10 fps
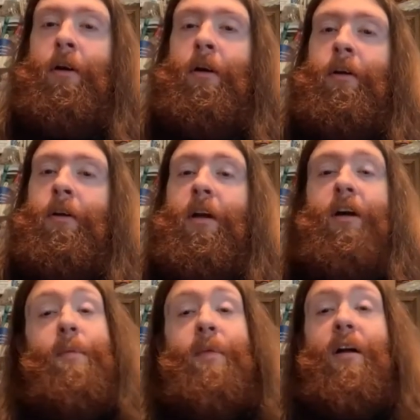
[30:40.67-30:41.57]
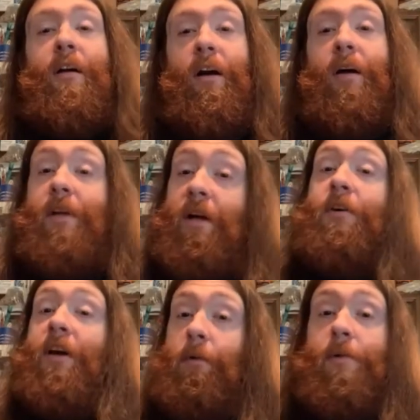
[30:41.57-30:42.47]
Oh, you know, I'm like, I'm like,
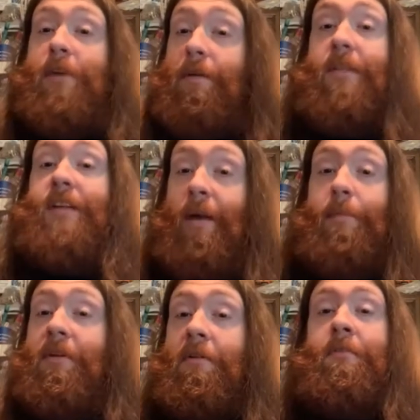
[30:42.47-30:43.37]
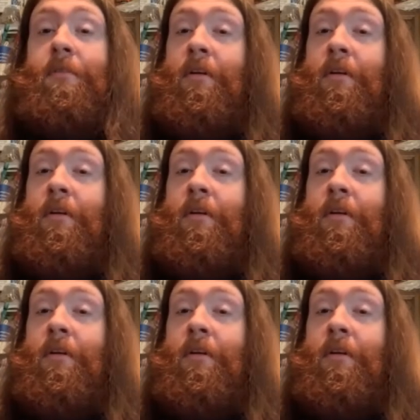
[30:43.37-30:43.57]
okay, well, something's happening.